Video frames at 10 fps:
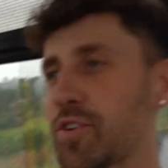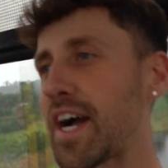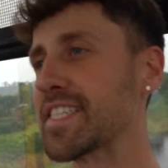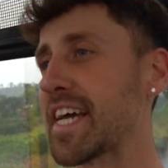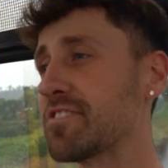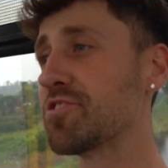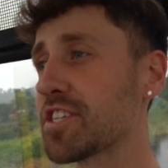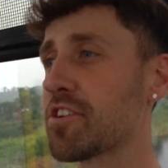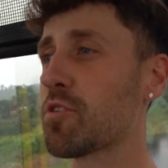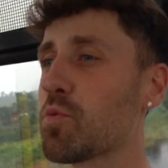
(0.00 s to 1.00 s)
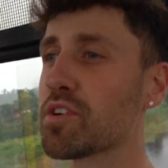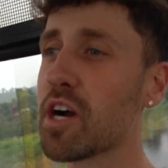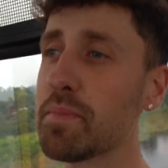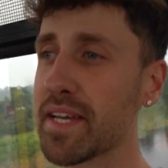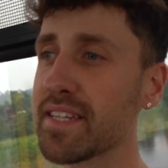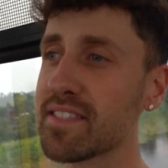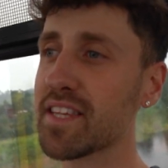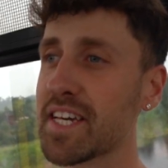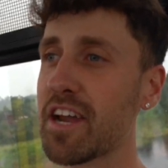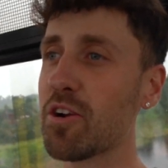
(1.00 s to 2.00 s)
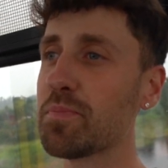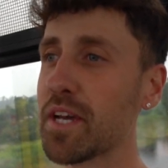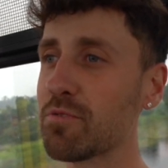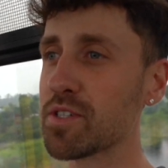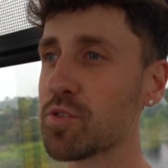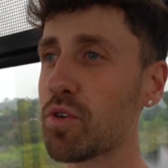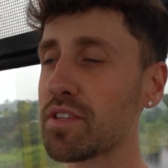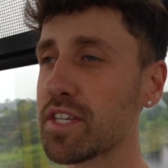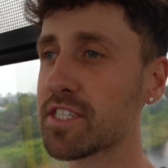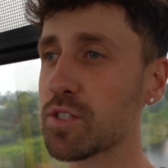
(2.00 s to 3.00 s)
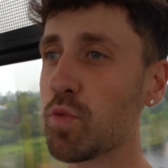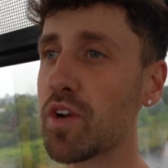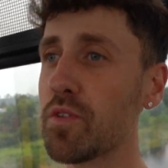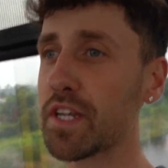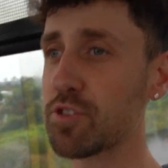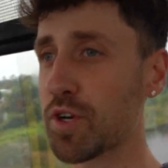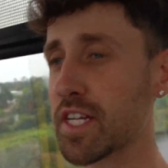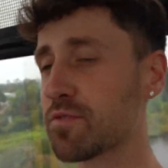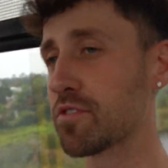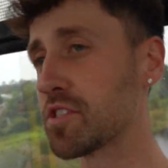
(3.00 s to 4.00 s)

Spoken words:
guys, as you just heard, we're coming into the Caribbean Resort. This is where you can transfer